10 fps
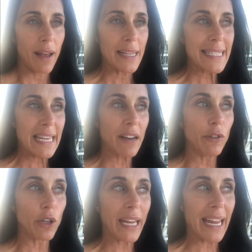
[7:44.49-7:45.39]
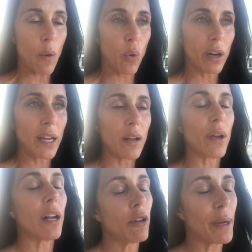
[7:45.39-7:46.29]
Instead of looking at work and
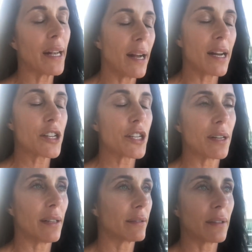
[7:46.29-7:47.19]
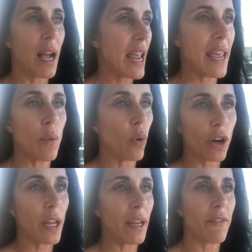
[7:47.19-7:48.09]
going, oh my gosh, I hate
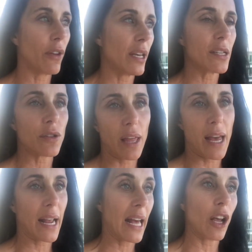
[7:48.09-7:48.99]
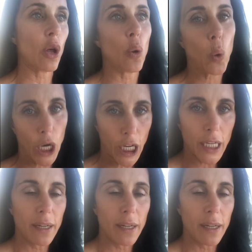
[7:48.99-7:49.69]
working for this or that, I gotta go to work.